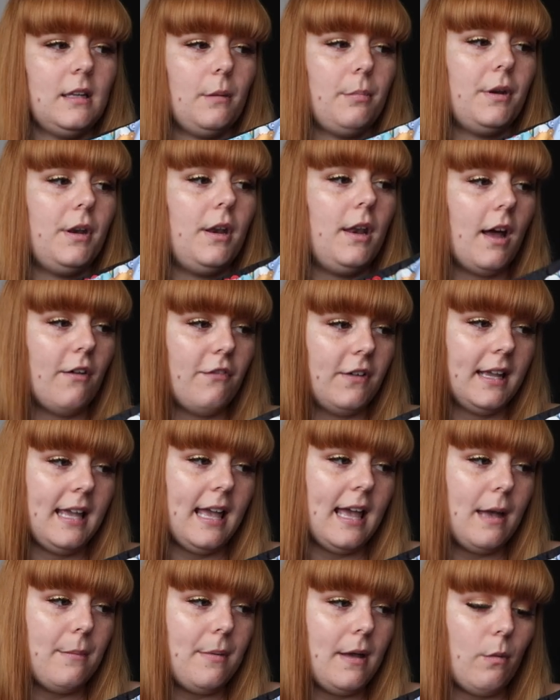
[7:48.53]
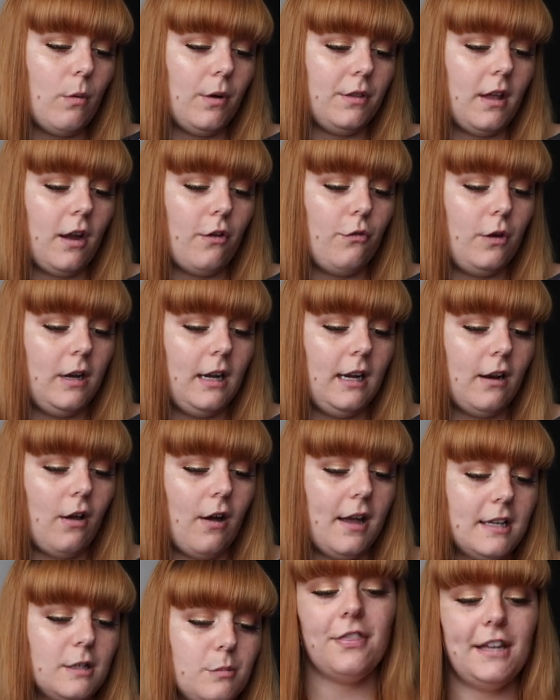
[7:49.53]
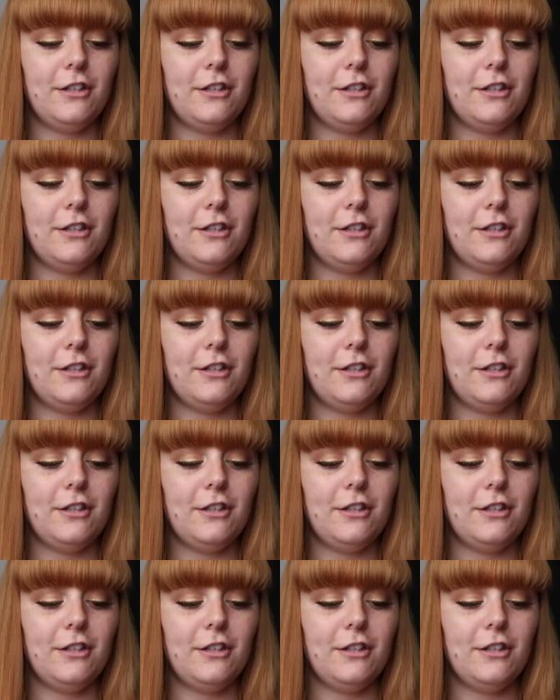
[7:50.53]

up another Care Bear one that I really liked.